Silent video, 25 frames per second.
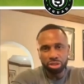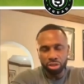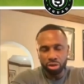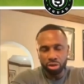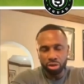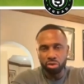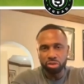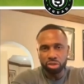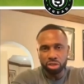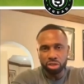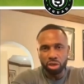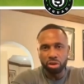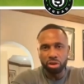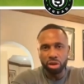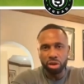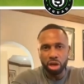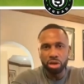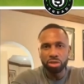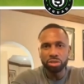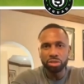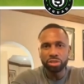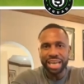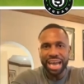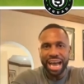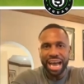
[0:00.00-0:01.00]
So, so
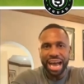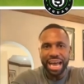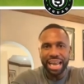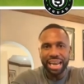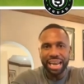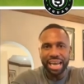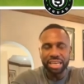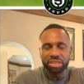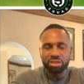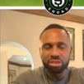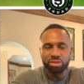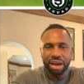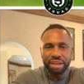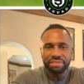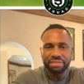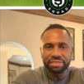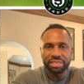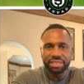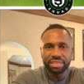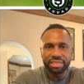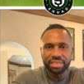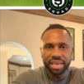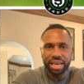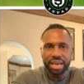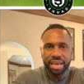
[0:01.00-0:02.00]
those guidelines you have to
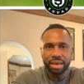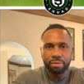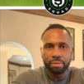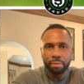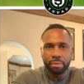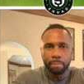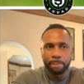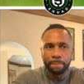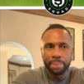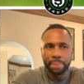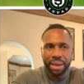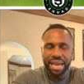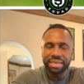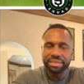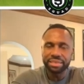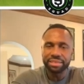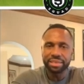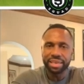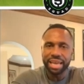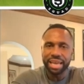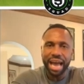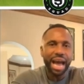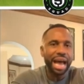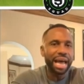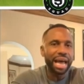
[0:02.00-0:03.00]
set
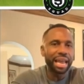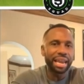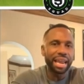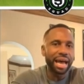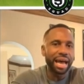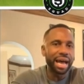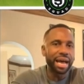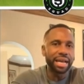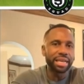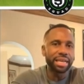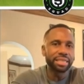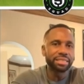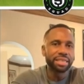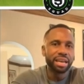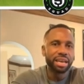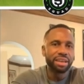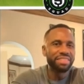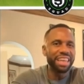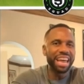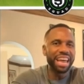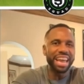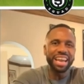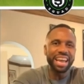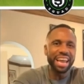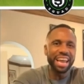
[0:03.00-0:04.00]
base guidelines
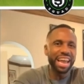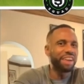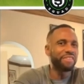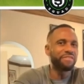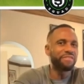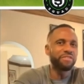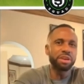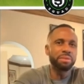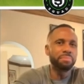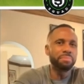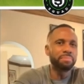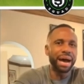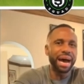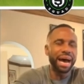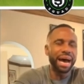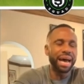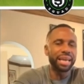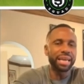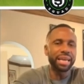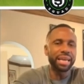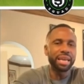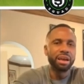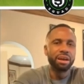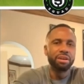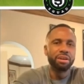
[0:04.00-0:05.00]
that
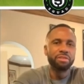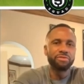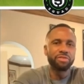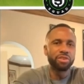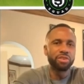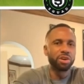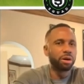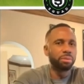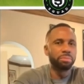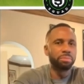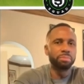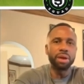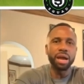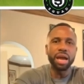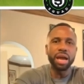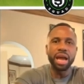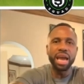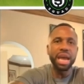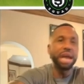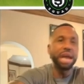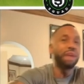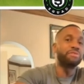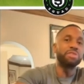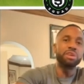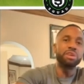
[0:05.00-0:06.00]
everybody from
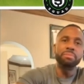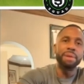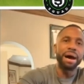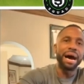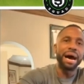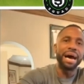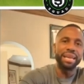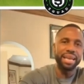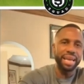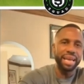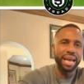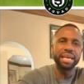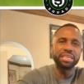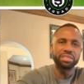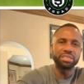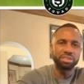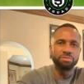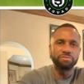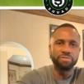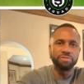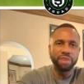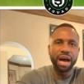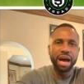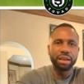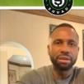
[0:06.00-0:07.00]
everybody has
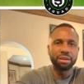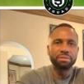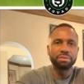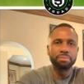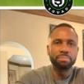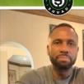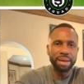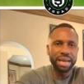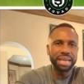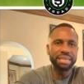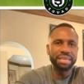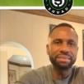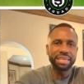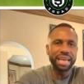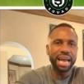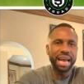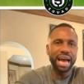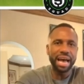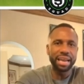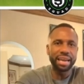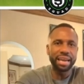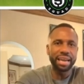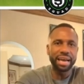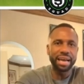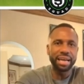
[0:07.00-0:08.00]
to follow. Base
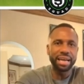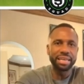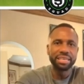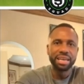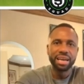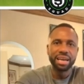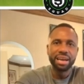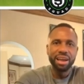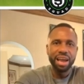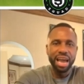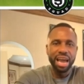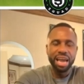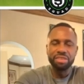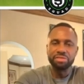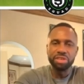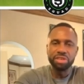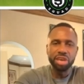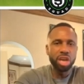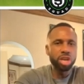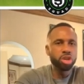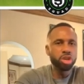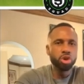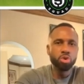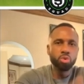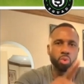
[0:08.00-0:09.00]
guidelines and
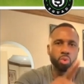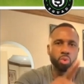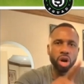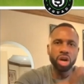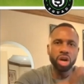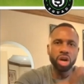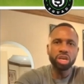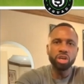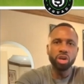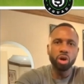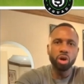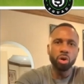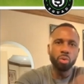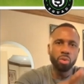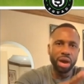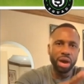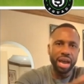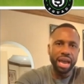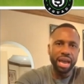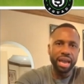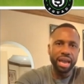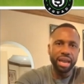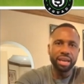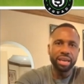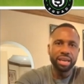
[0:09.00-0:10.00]
then you work your
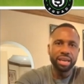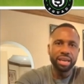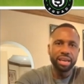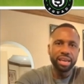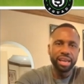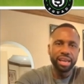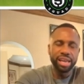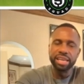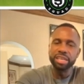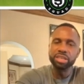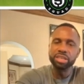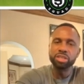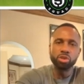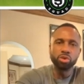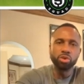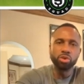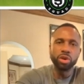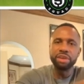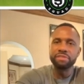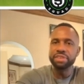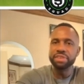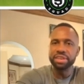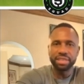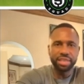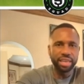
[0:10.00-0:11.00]
way into
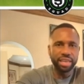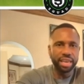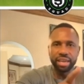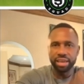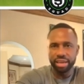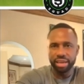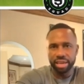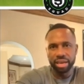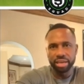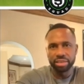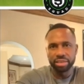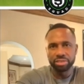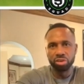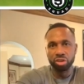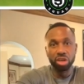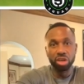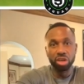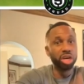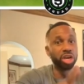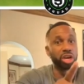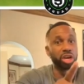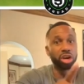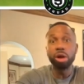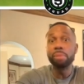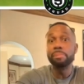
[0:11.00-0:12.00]
everything else,
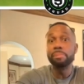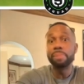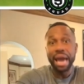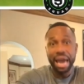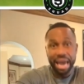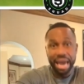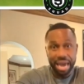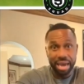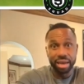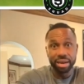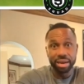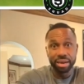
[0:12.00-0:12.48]
good or bad.